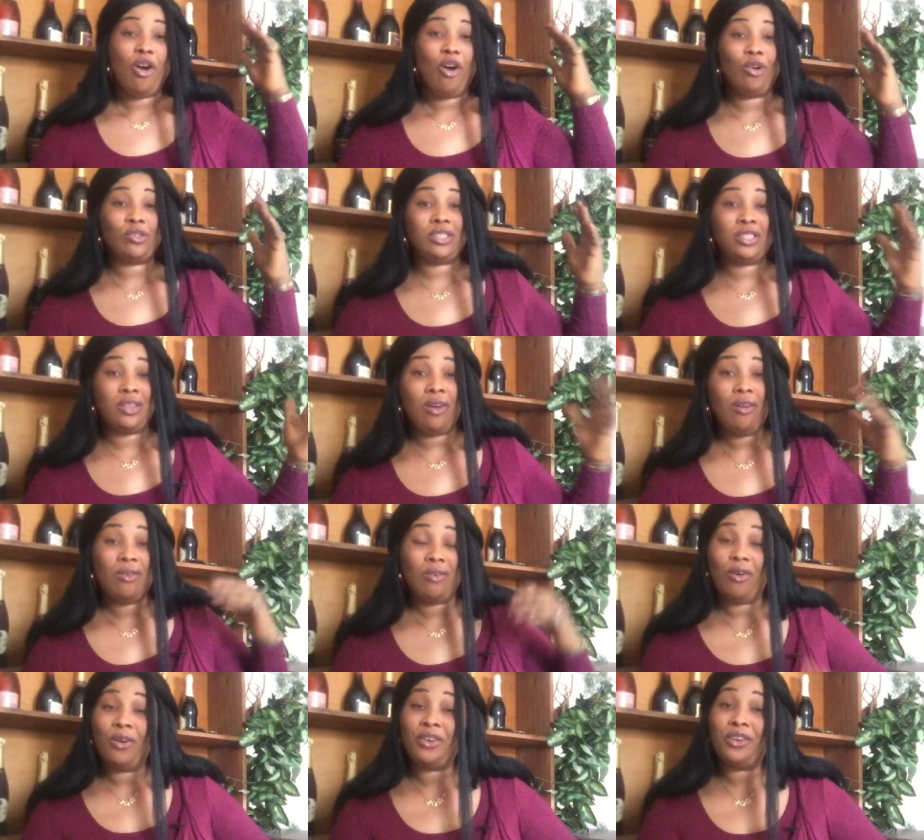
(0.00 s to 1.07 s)
Ozo,
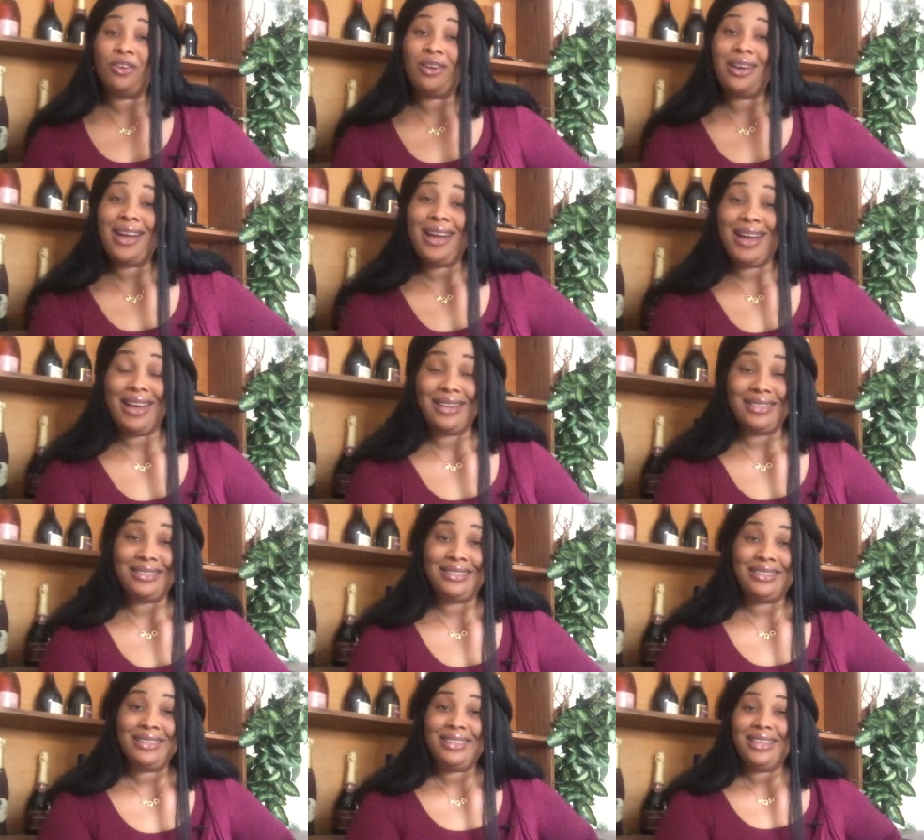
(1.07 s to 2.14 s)
on the other hand,
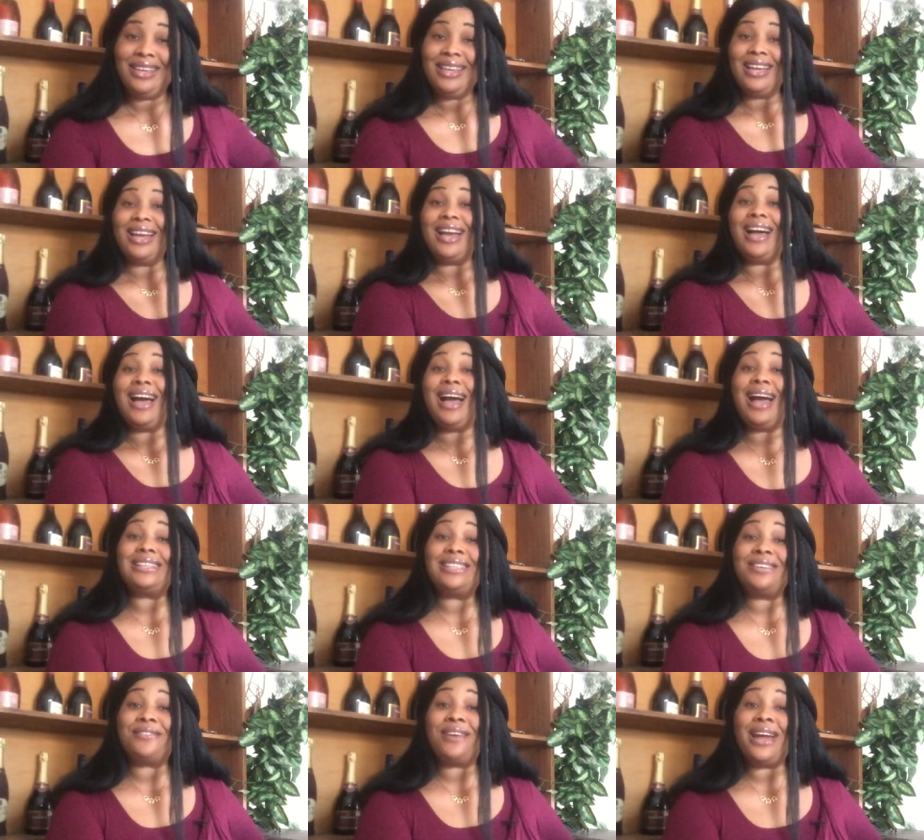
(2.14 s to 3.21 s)
has
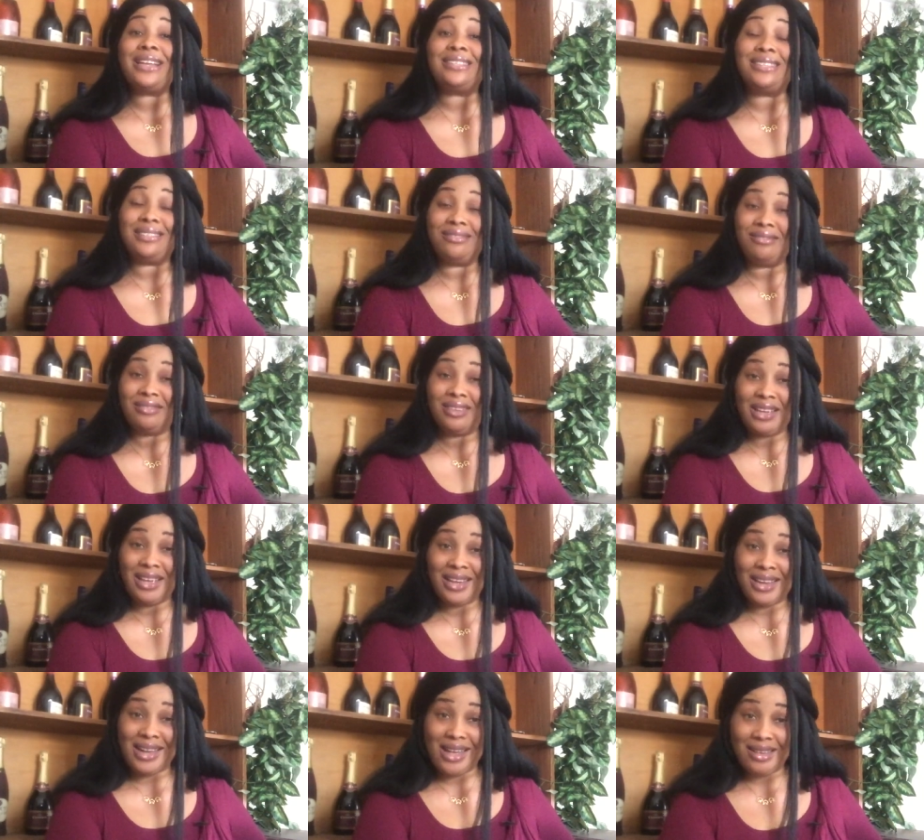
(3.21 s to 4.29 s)
a rising
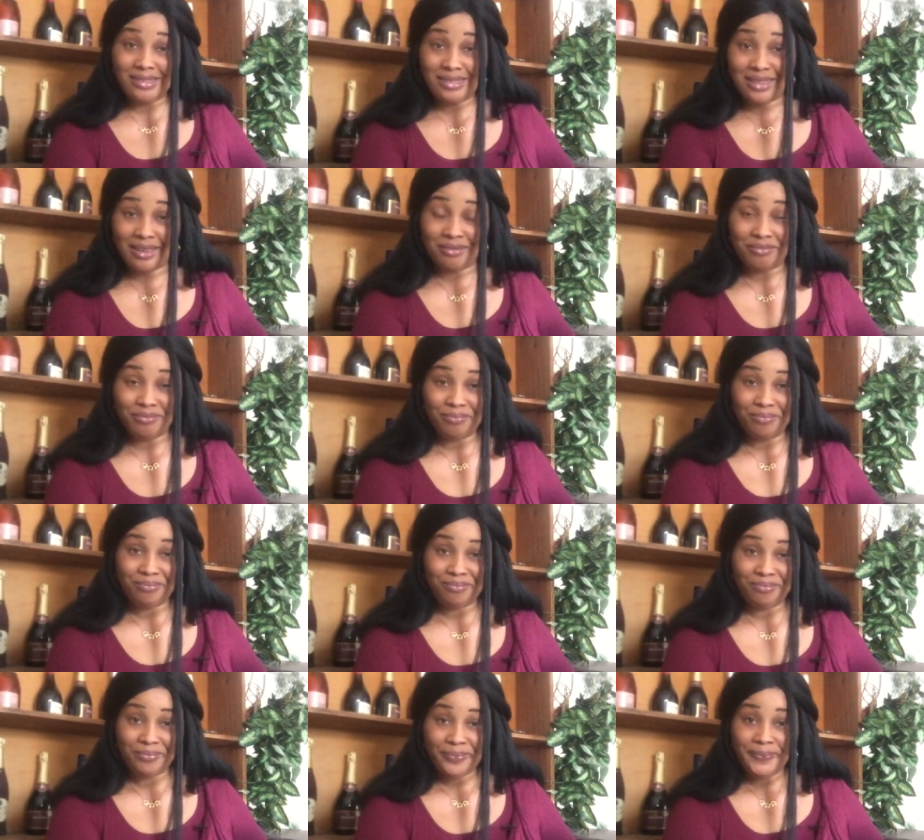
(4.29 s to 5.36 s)
in Cancer.
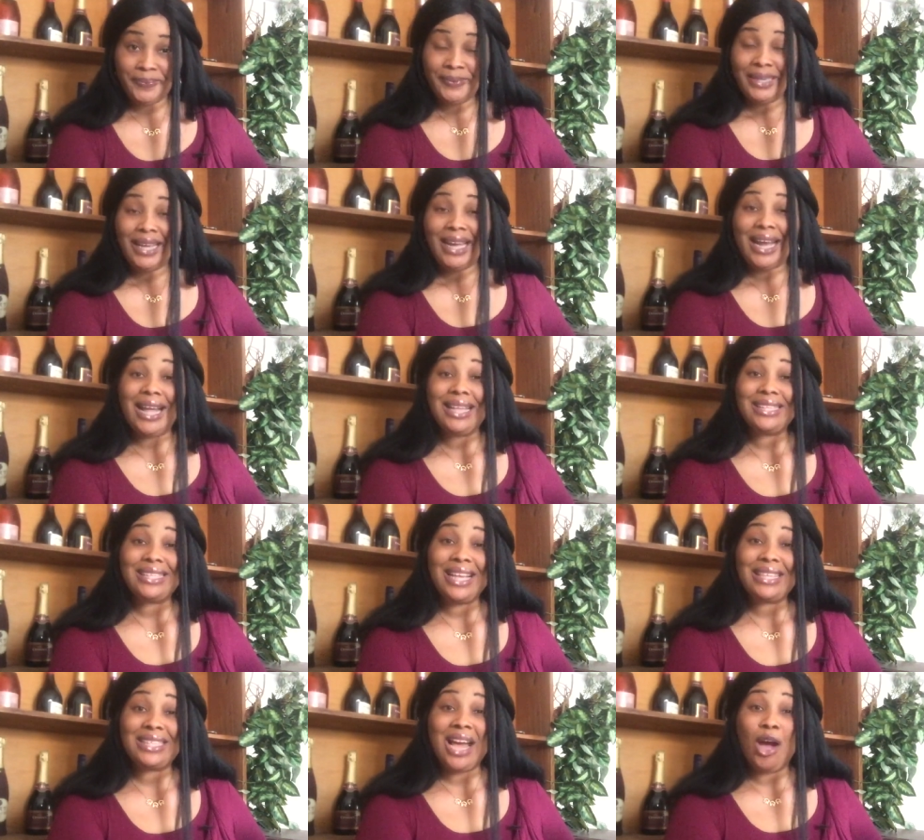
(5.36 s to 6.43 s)

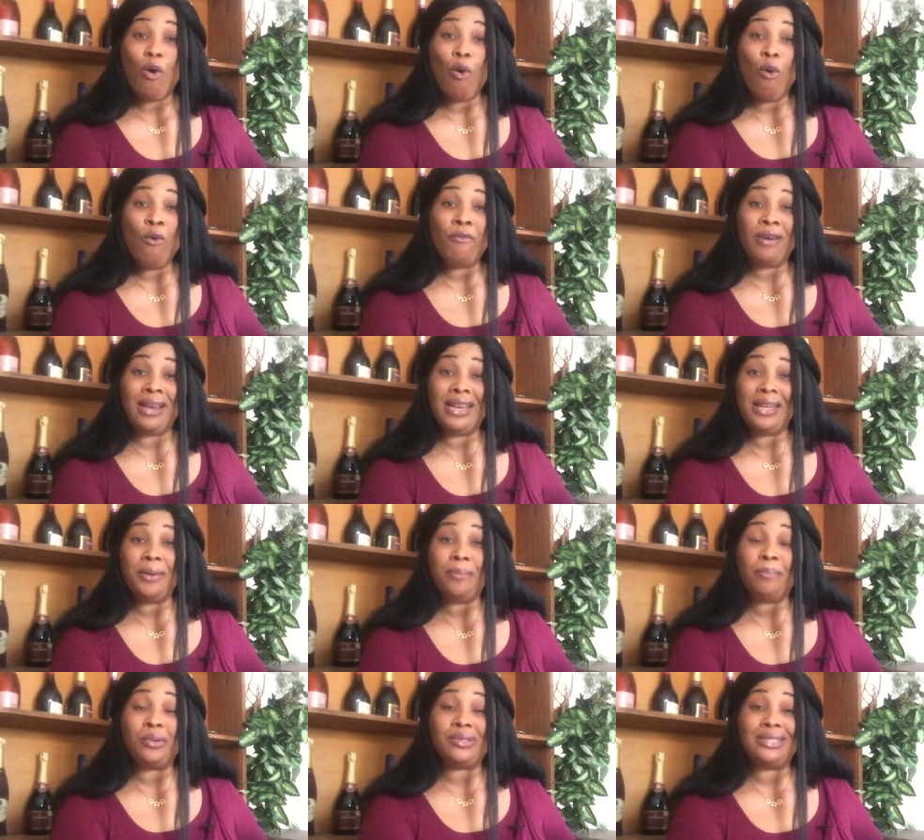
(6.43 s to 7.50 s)
Cancers are overly
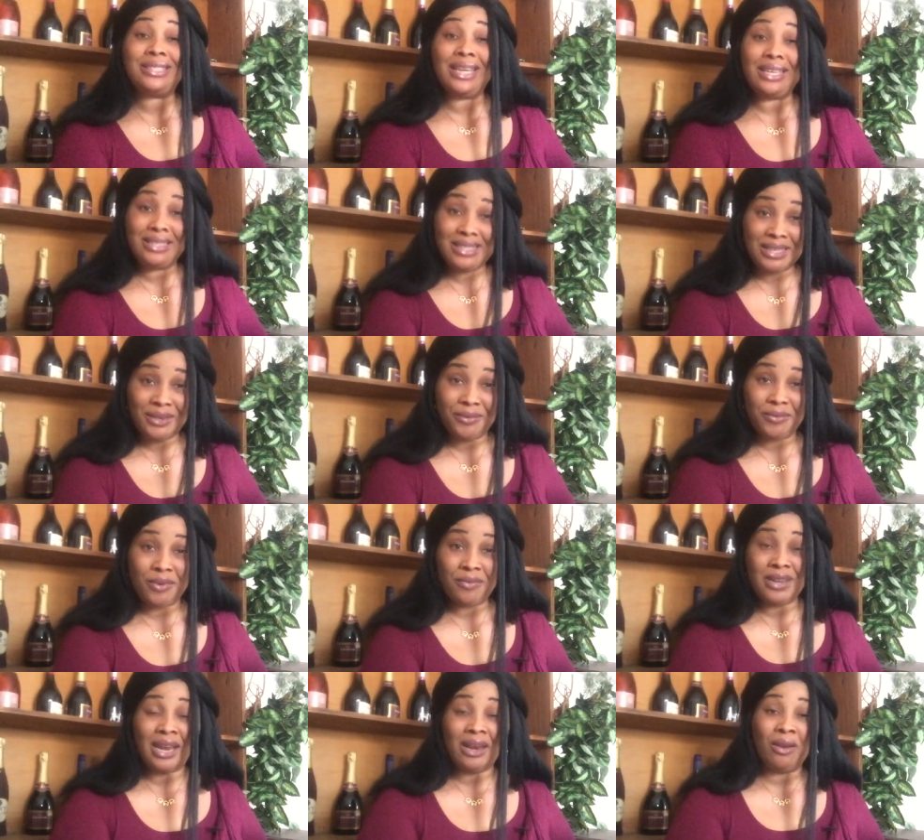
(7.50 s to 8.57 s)
protective
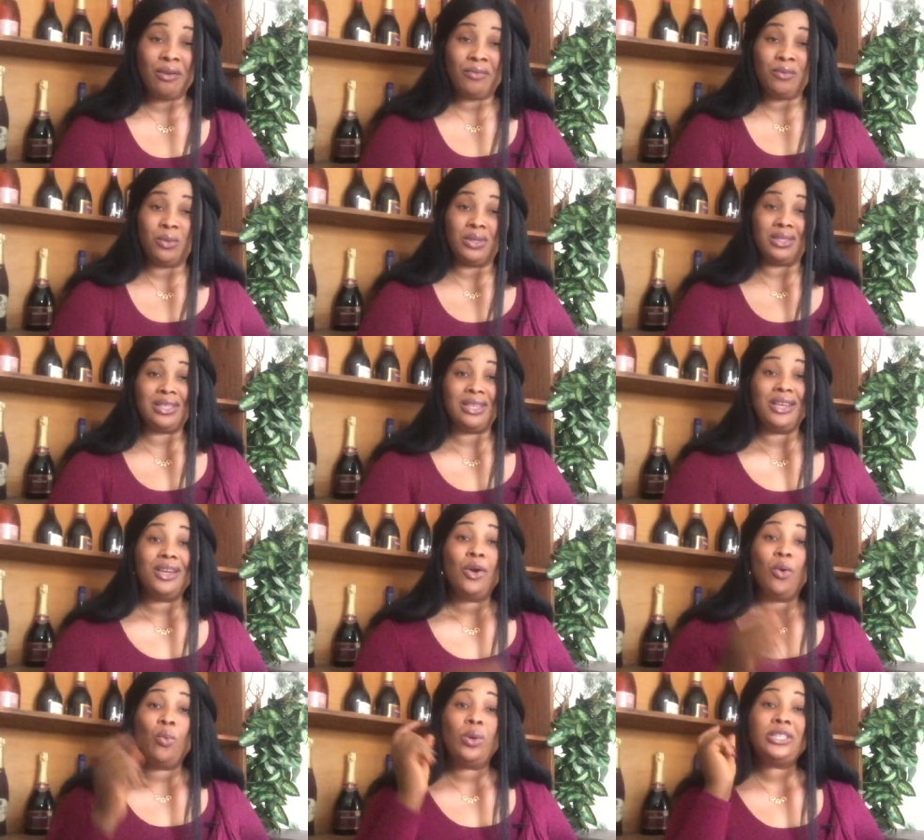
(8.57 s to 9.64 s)
of their loved ones,
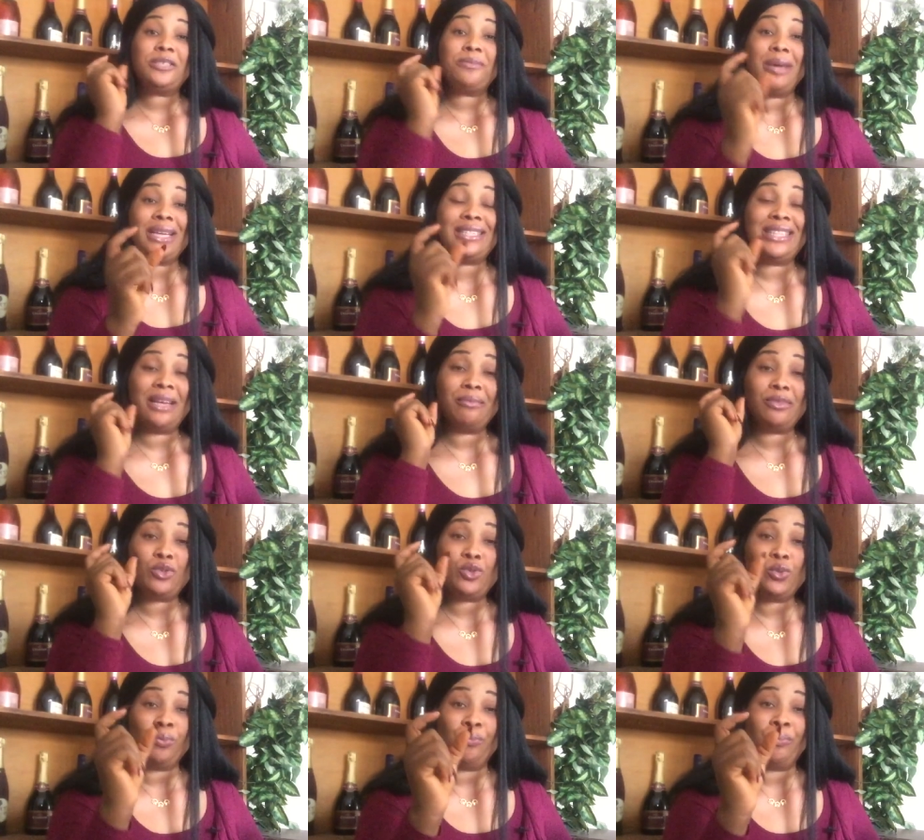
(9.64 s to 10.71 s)
which makes them
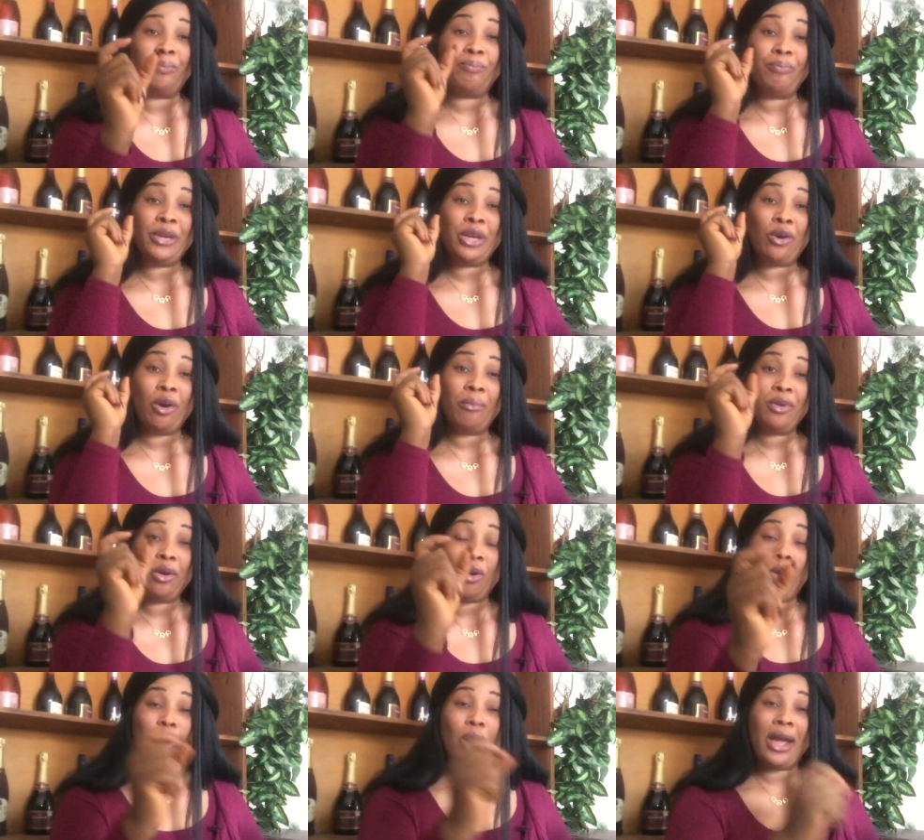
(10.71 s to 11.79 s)
to become
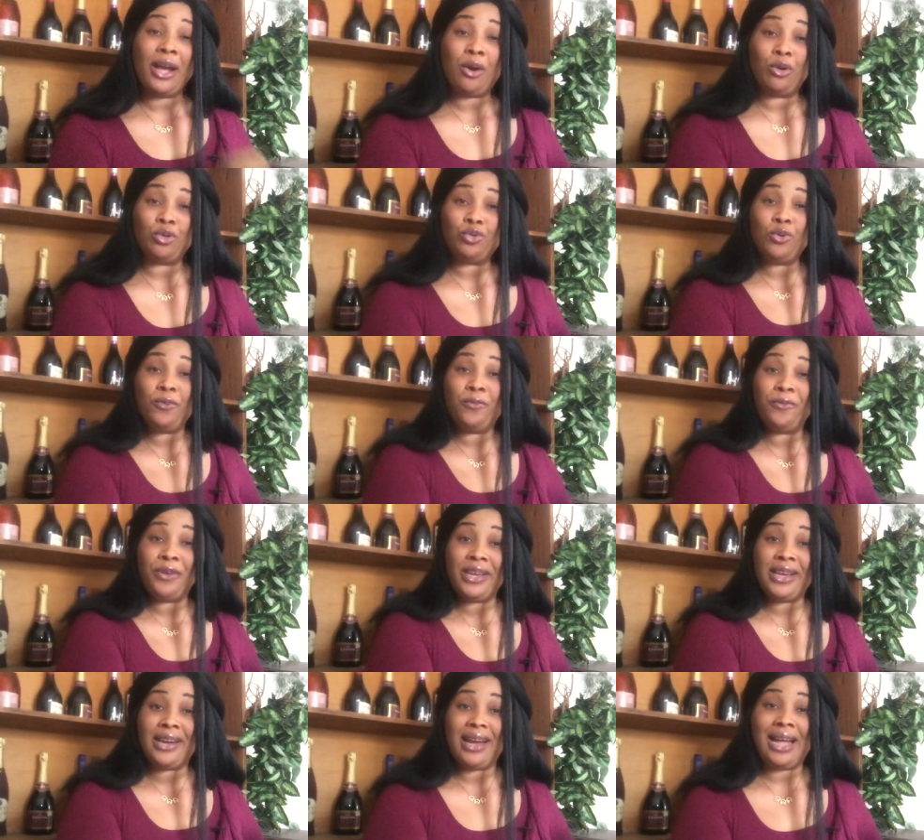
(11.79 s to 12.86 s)
a control
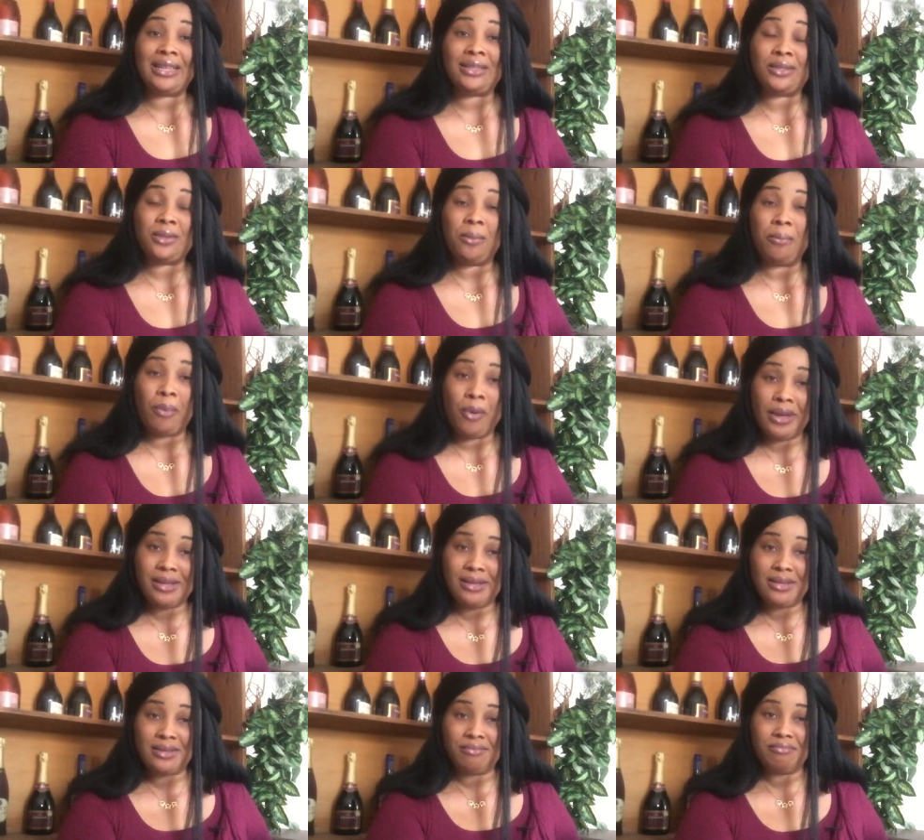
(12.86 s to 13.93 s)
freak at some
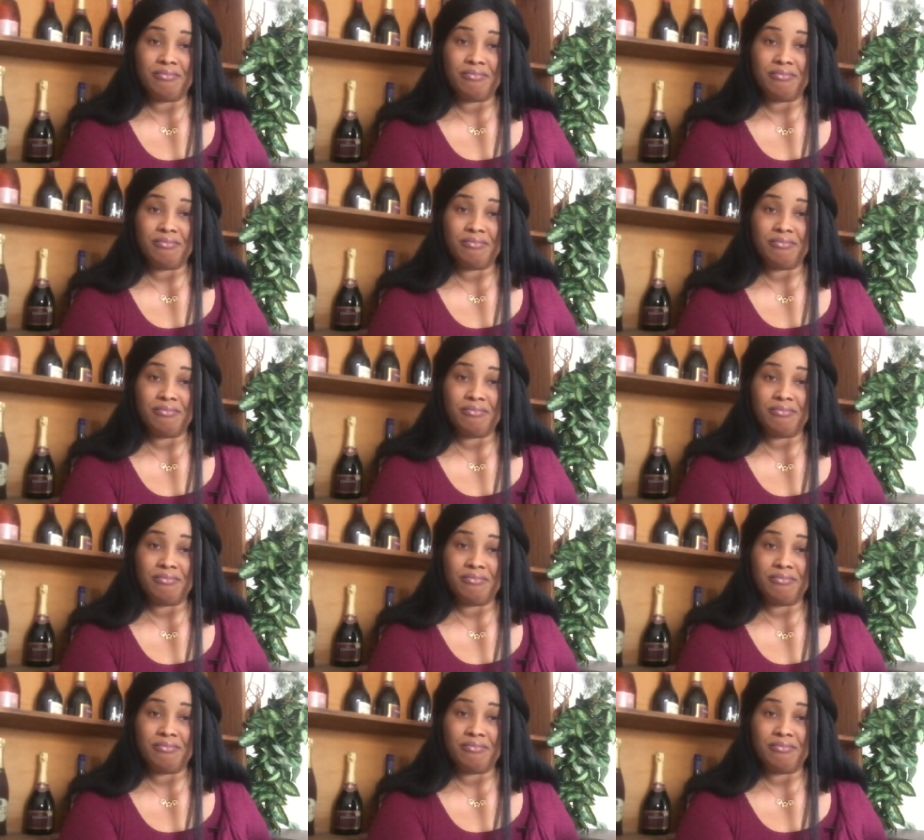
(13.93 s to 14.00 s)
point.